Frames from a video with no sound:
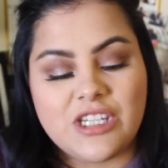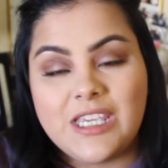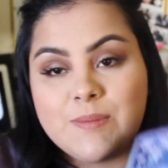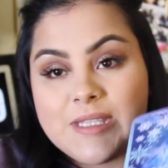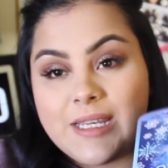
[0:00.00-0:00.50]
She
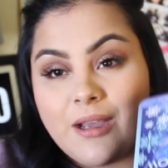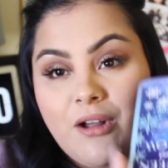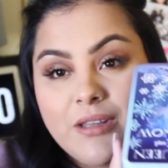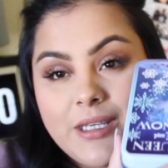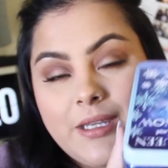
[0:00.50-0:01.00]
keeps it
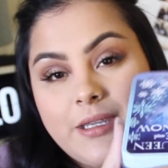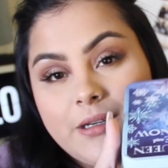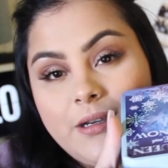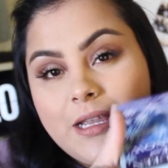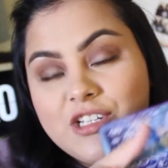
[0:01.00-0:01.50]
all in
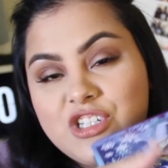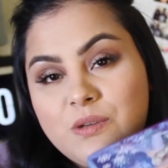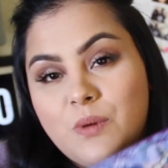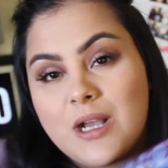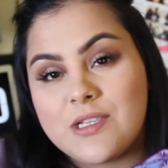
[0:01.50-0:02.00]
here, and
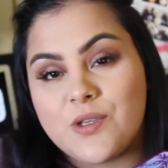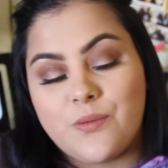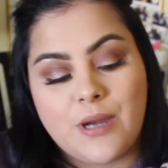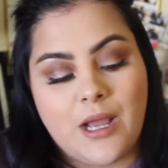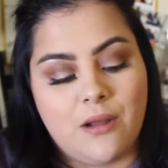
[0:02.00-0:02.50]
she walks
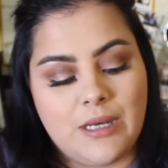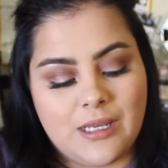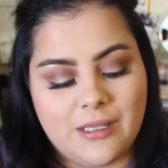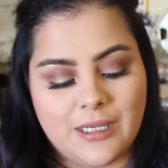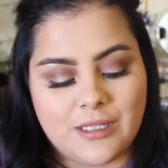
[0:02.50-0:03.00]
around
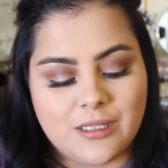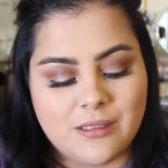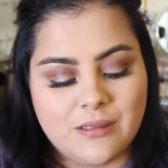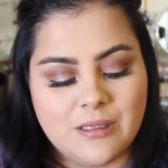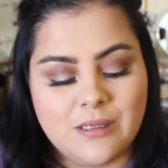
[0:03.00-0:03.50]
and like
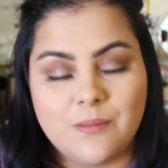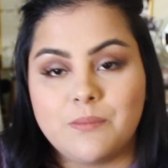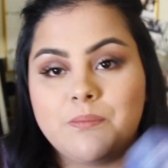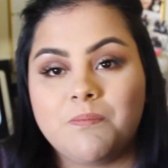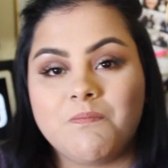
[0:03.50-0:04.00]

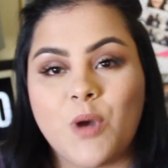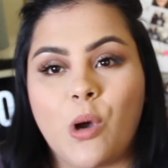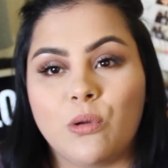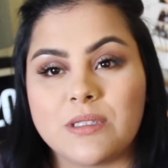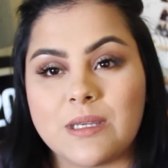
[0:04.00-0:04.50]

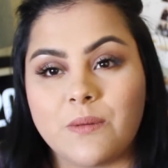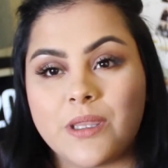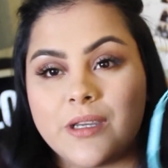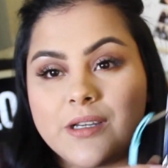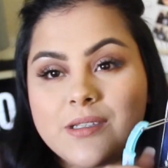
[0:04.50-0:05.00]
holds it
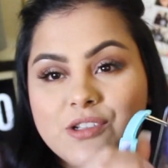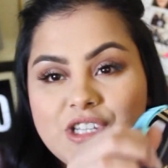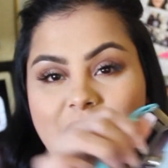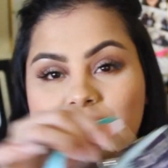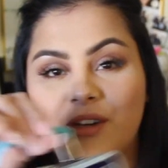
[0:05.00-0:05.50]
with her. So
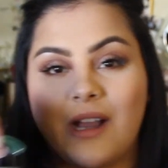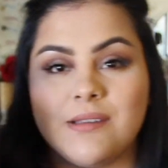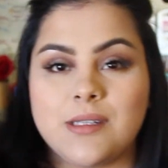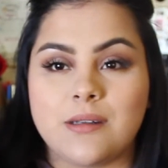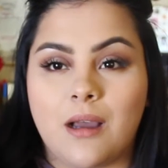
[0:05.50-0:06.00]
she has her
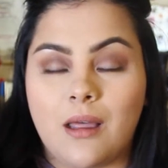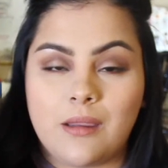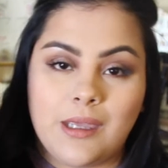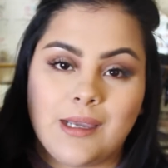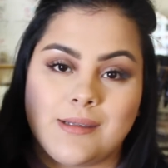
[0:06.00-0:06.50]
Elsa doll,
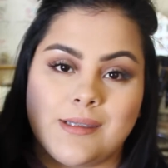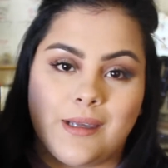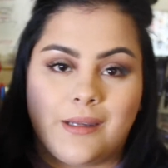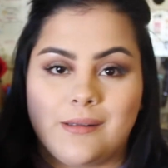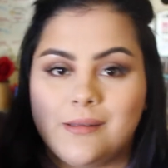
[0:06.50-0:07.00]
this,
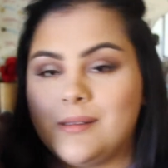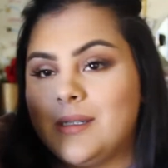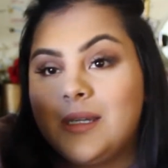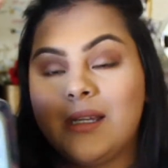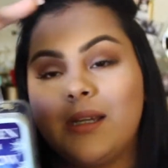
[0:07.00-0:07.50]
and
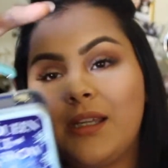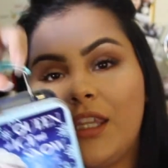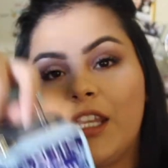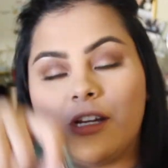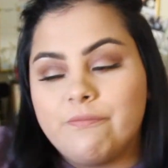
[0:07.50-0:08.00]

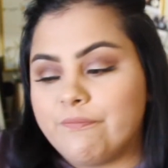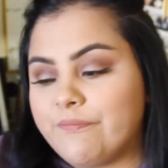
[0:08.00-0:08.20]
you know,